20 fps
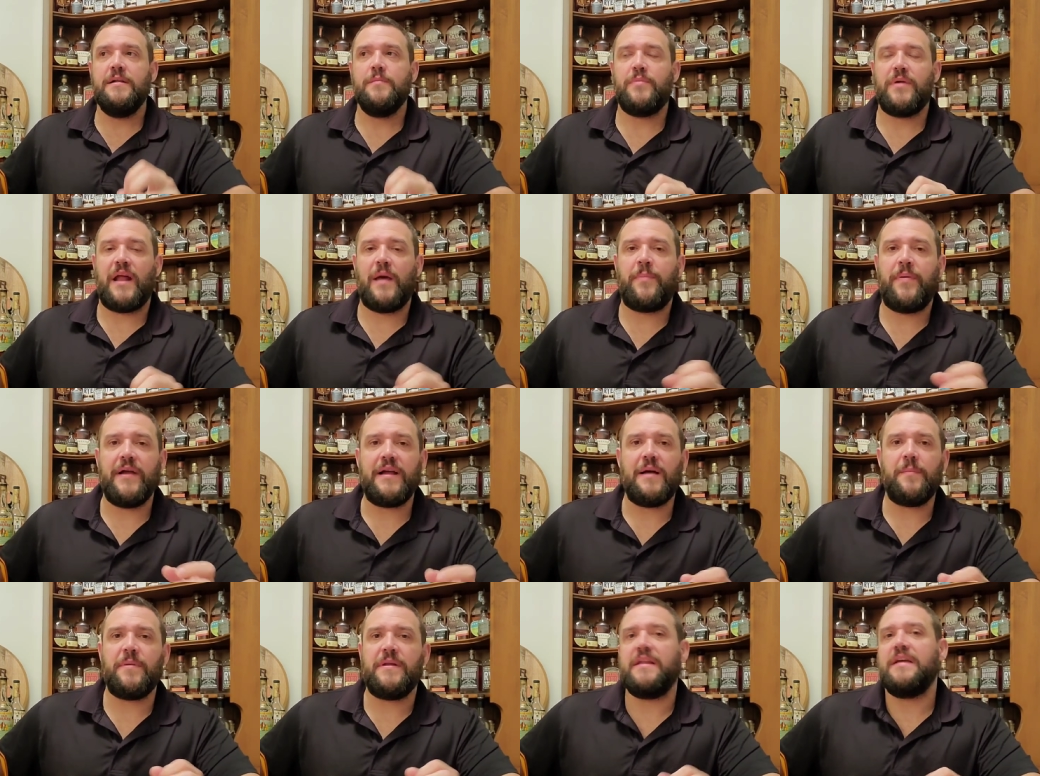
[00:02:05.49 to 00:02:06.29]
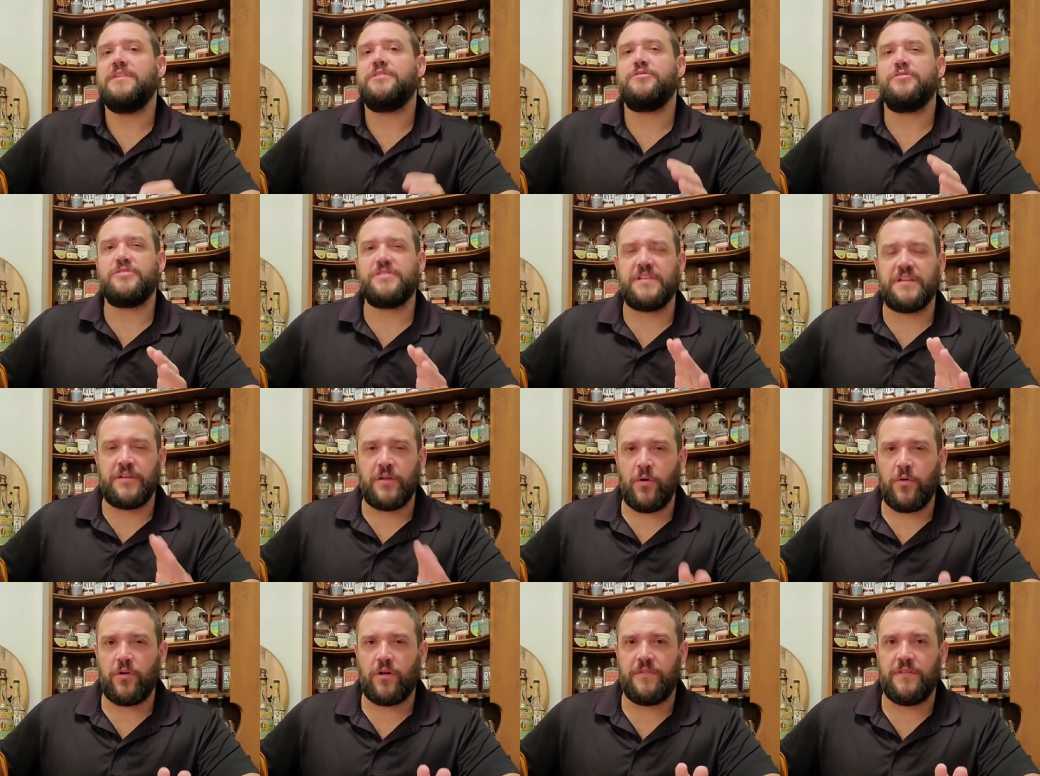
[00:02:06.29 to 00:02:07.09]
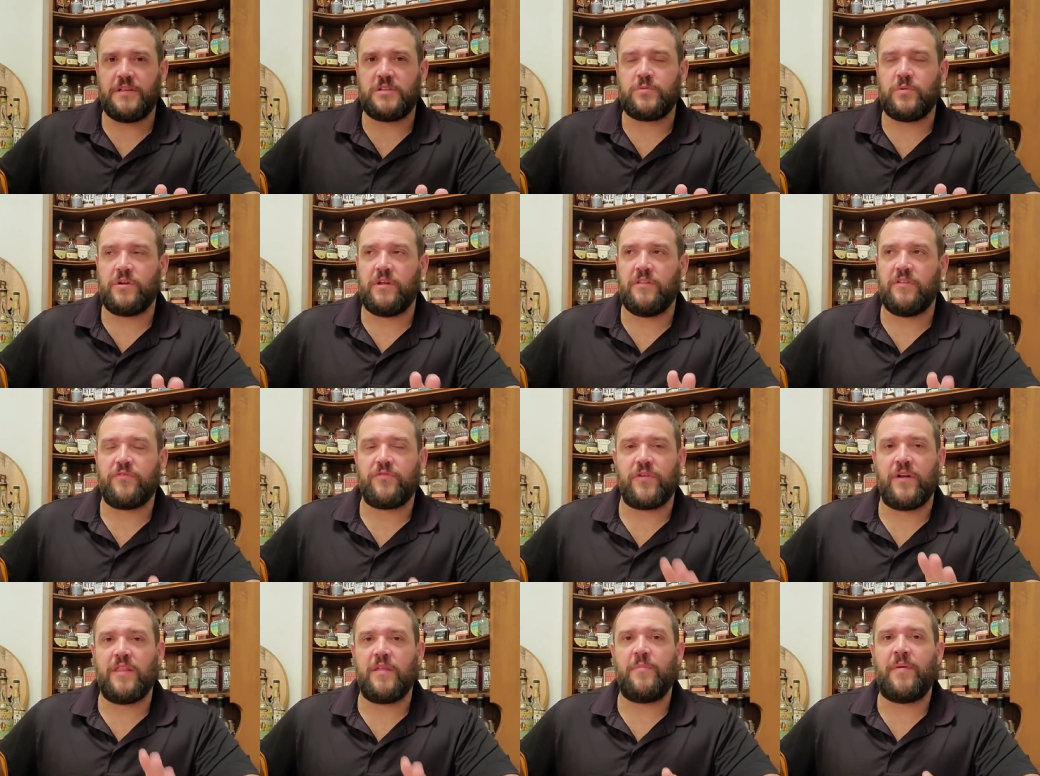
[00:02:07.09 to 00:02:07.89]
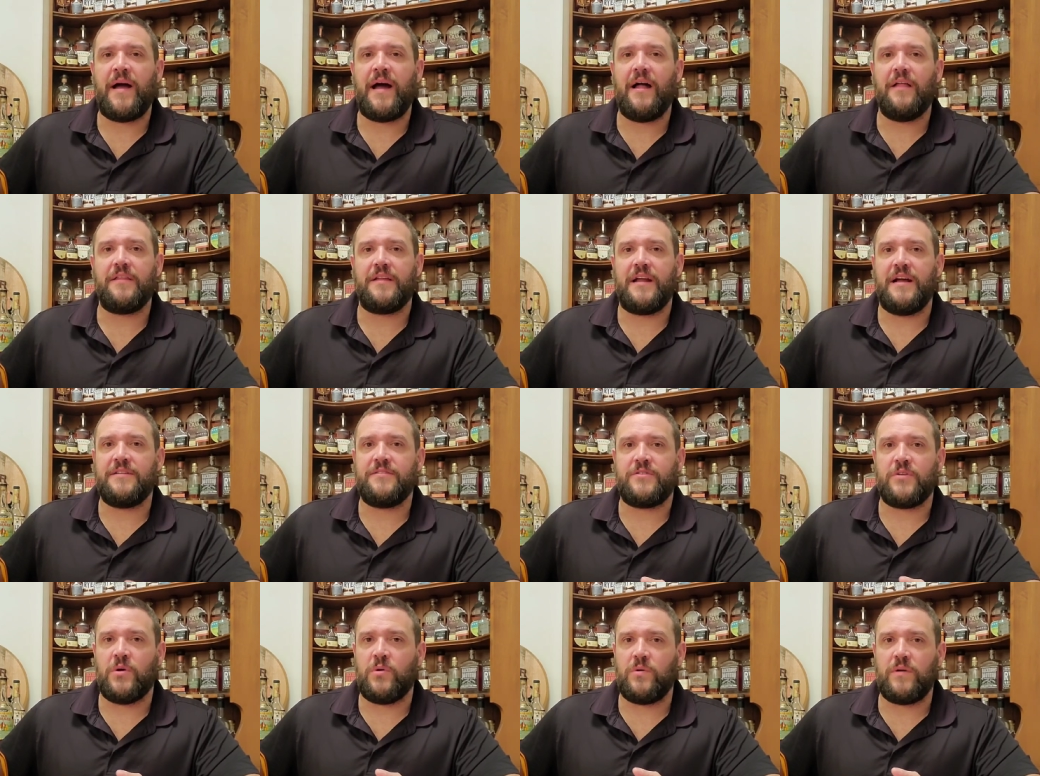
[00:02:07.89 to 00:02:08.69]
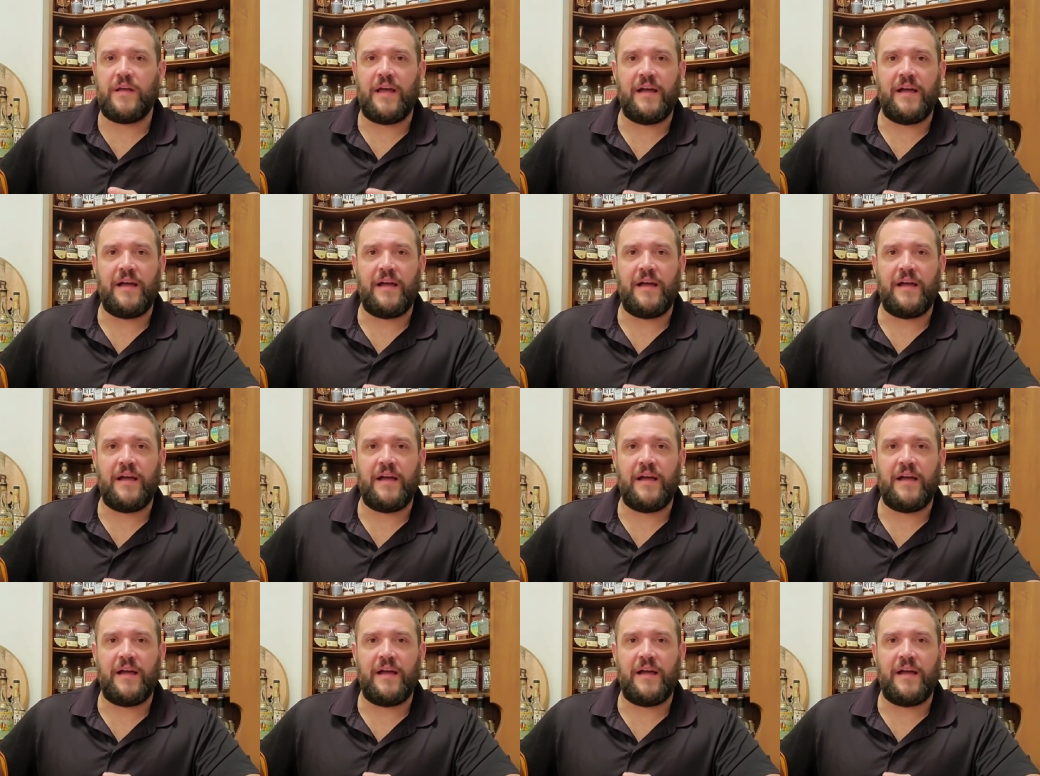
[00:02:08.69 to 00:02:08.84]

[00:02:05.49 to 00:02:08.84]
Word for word: but I pick up an interesting note on this one on the front of the palate that I don't